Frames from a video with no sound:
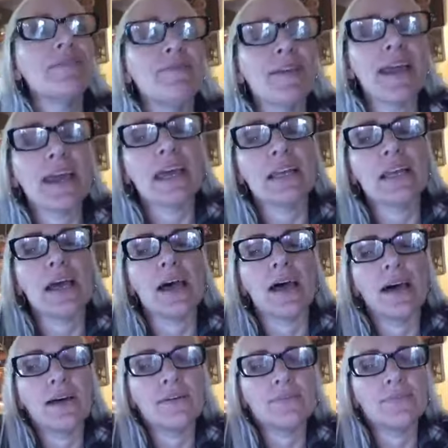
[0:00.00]
fan
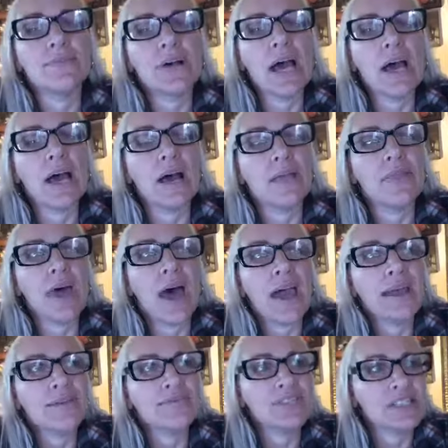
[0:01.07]
of the
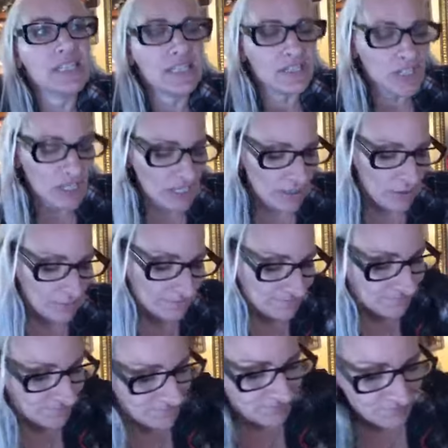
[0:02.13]
IFC channel.
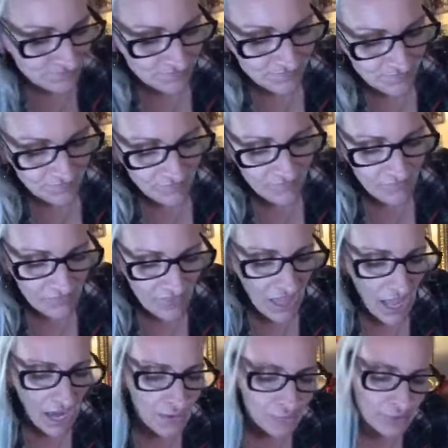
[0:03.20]

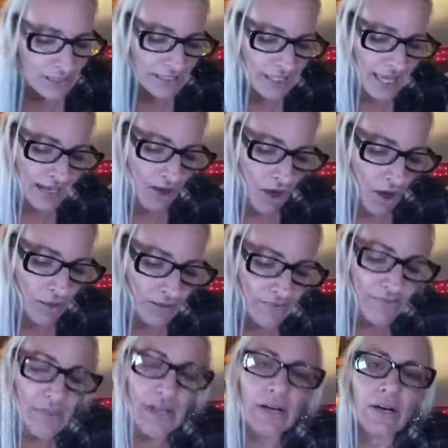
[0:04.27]
I really like all
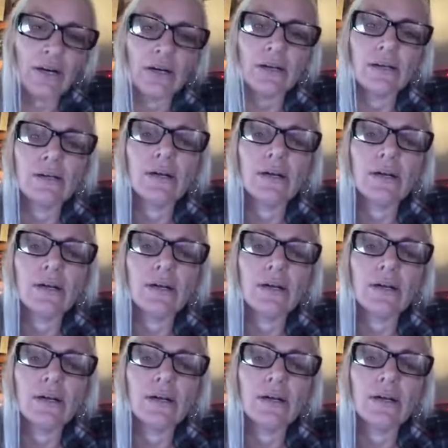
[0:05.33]
of their